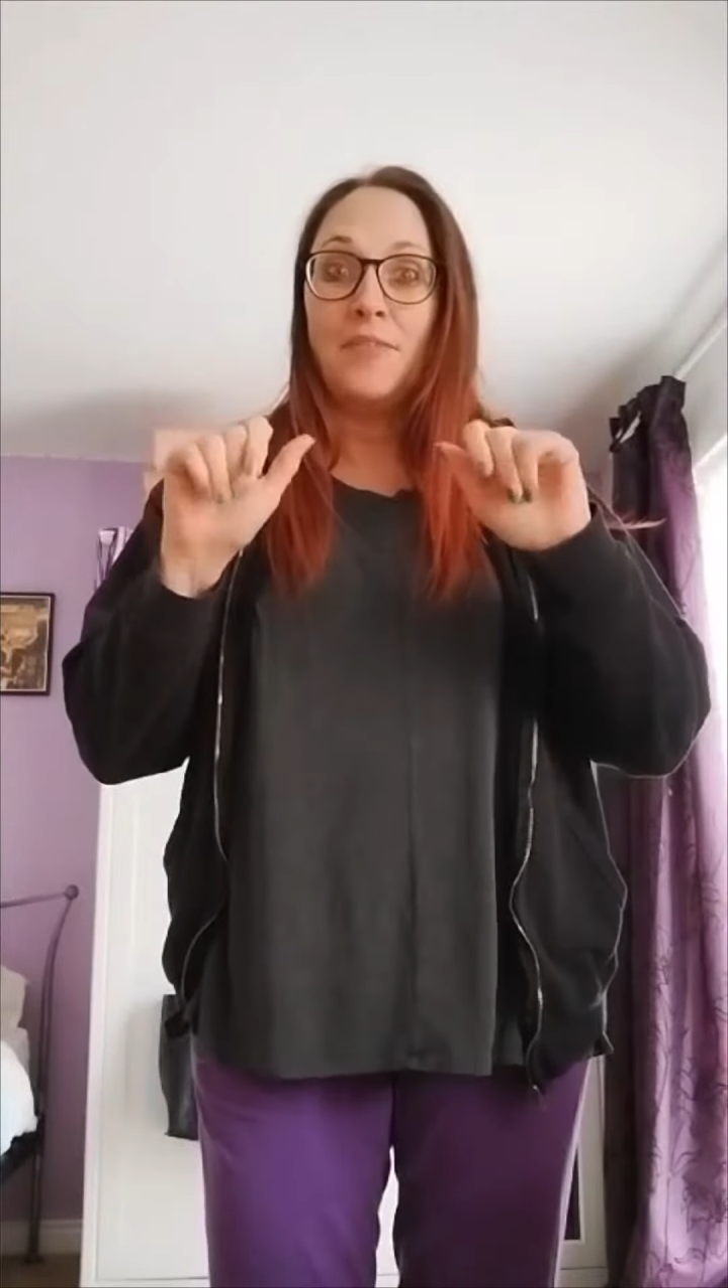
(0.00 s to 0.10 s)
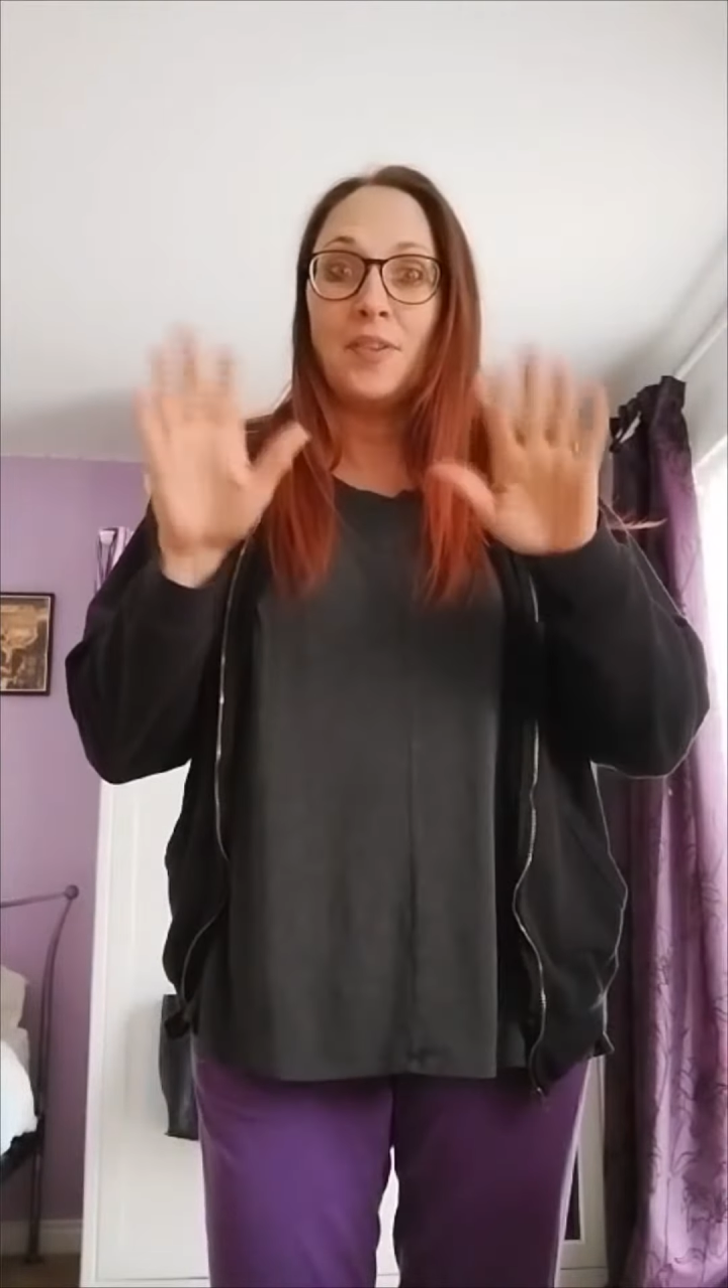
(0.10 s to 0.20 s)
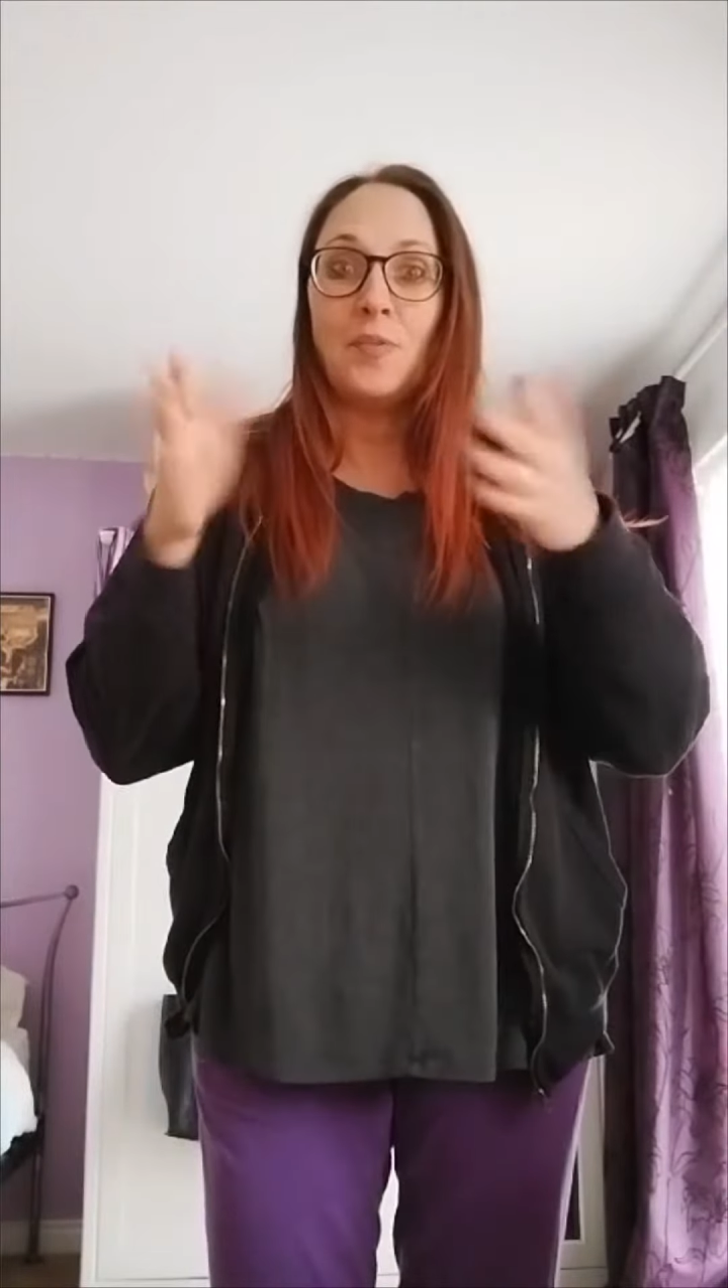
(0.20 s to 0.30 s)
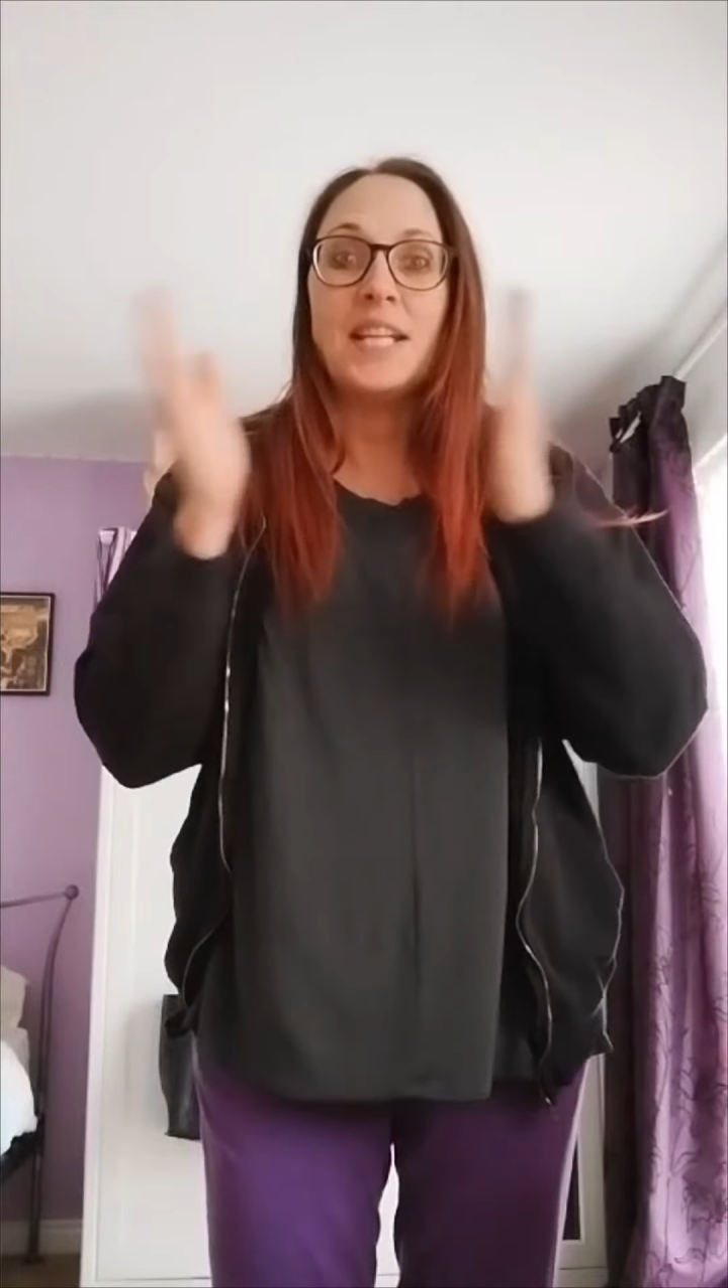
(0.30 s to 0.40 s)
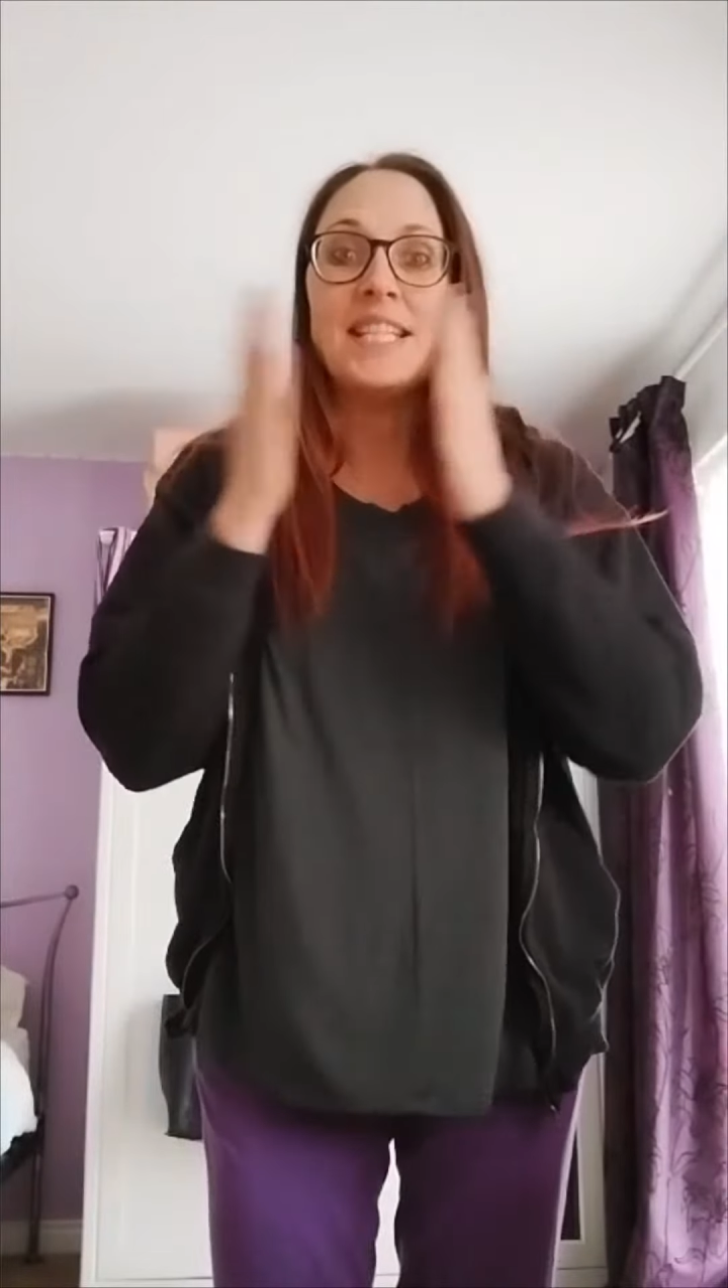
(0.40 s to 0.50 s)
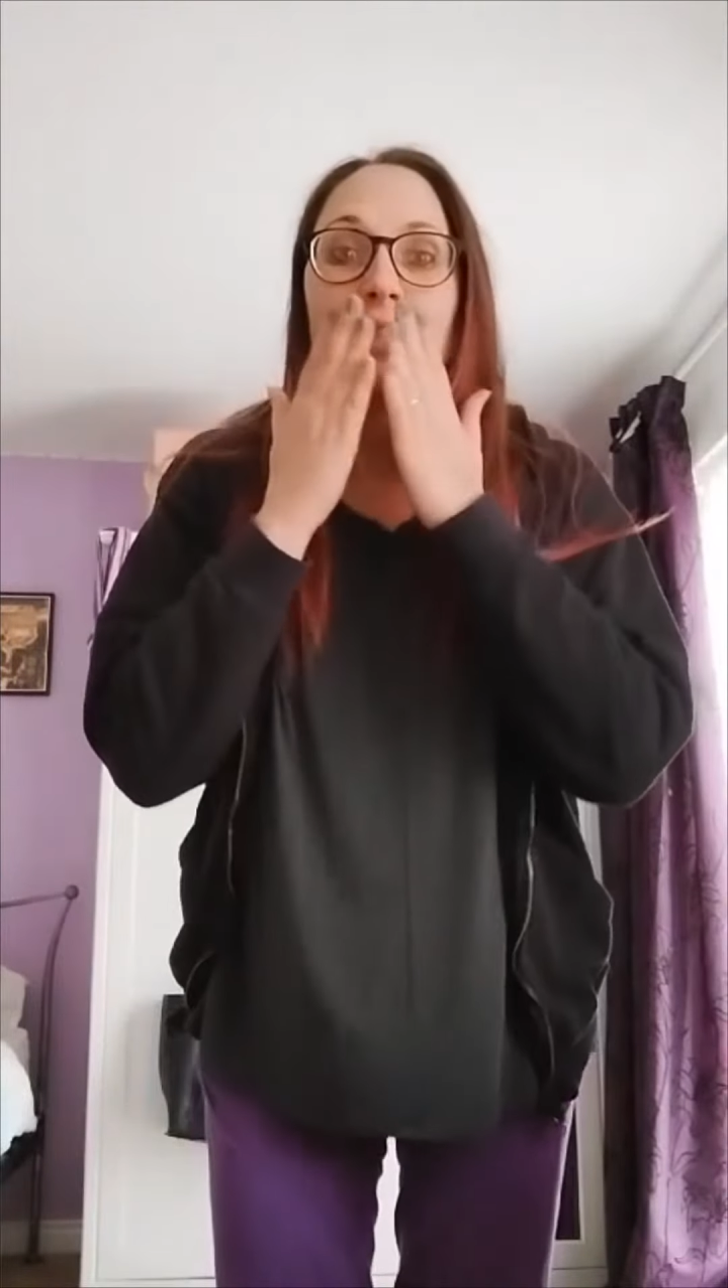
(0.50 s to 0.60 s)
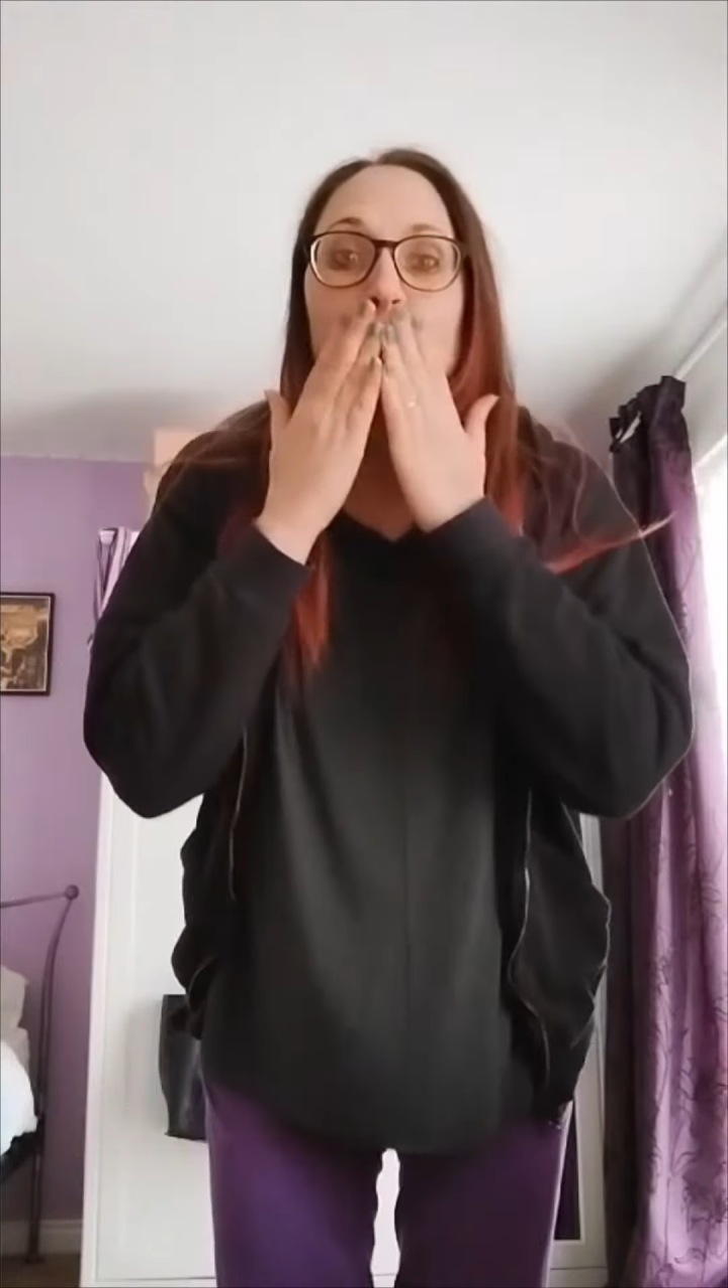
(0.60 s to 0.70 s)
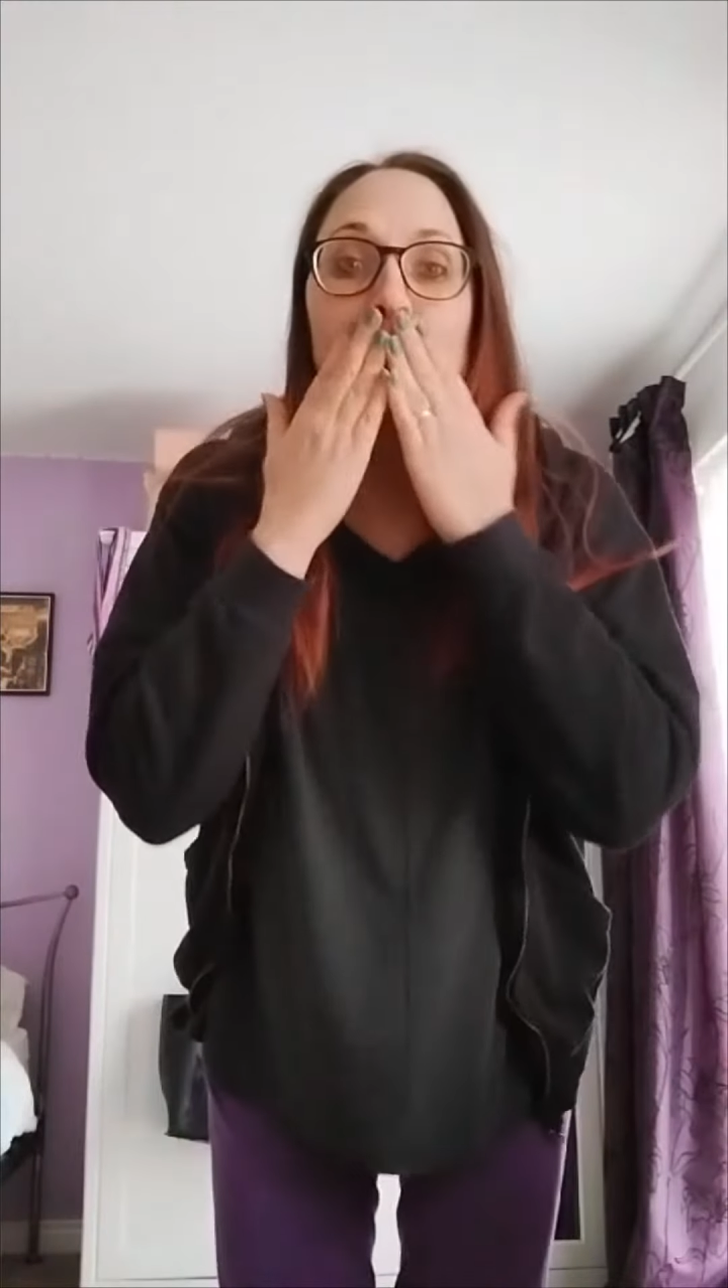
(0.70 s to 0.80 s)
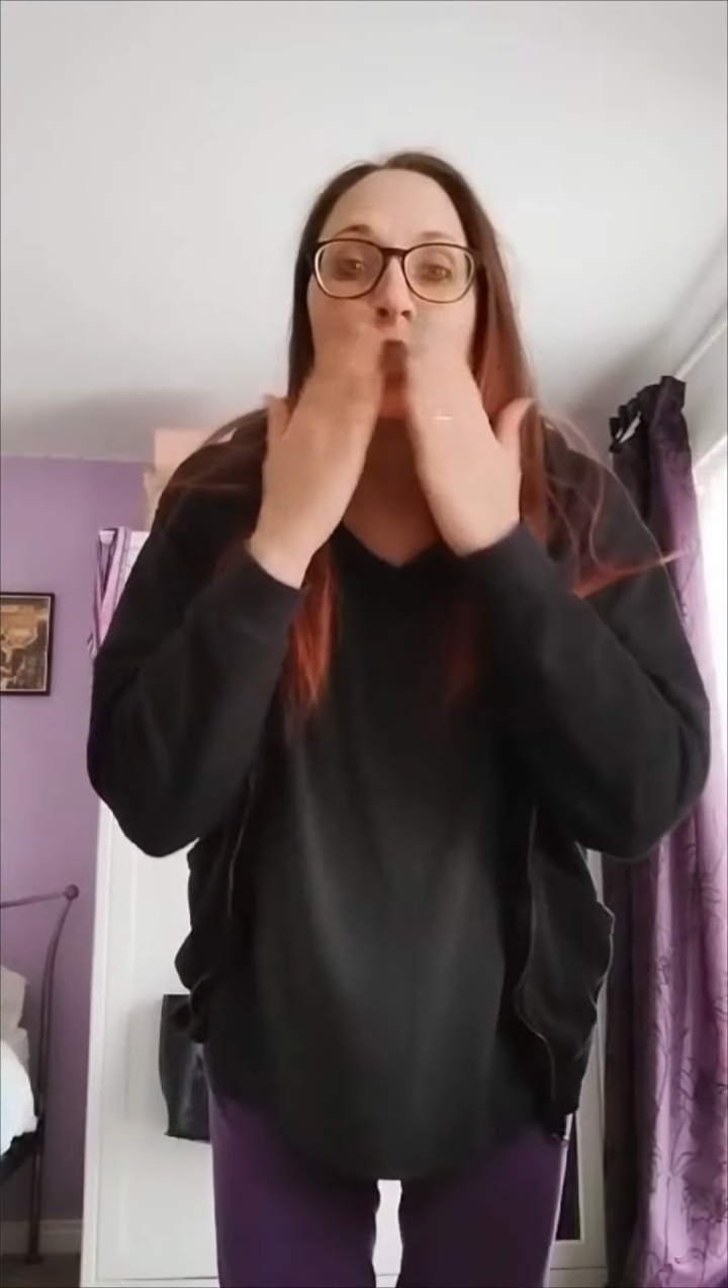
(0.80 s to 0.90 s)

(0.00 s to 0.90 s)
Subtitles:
for the wedding.